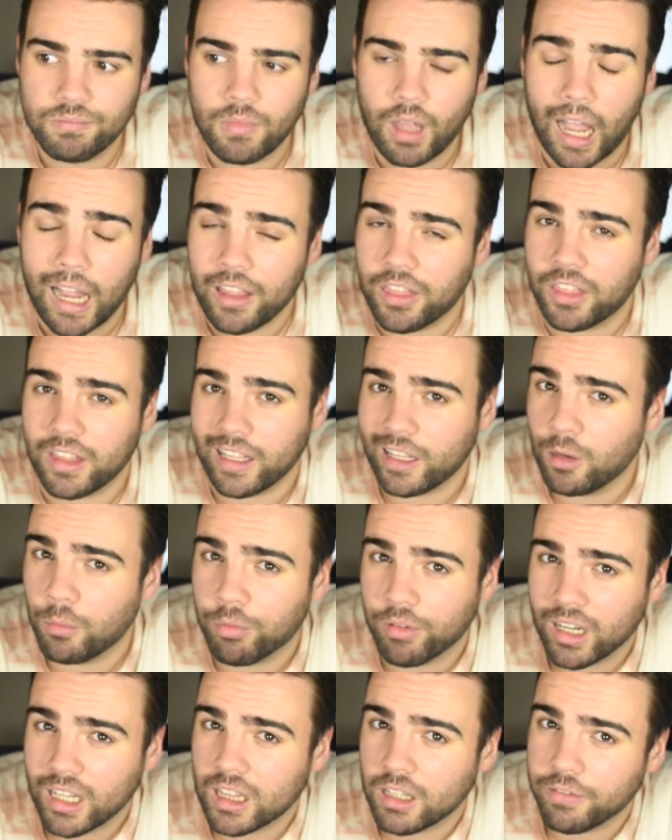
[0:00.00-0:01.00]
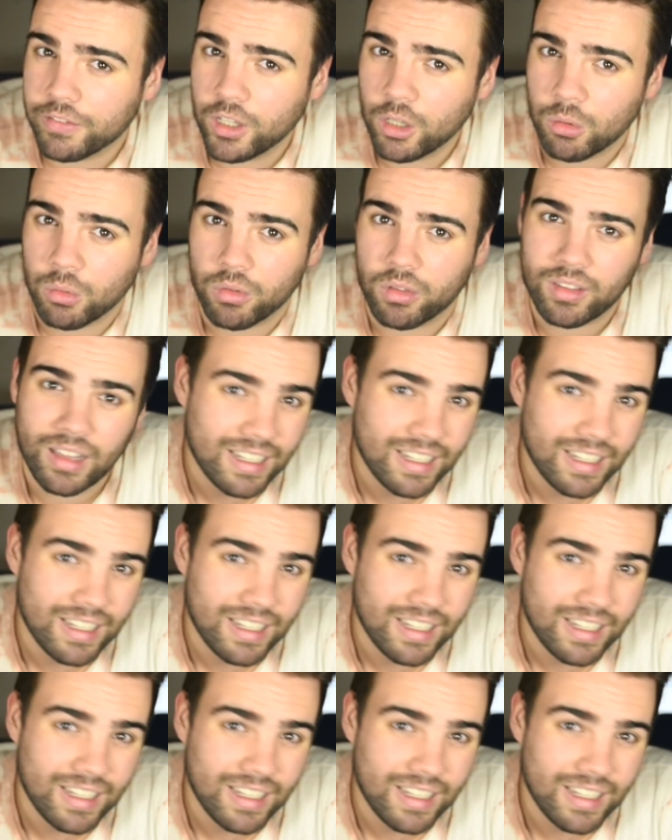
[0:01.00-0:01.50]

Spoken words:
I think it'll bring in the views.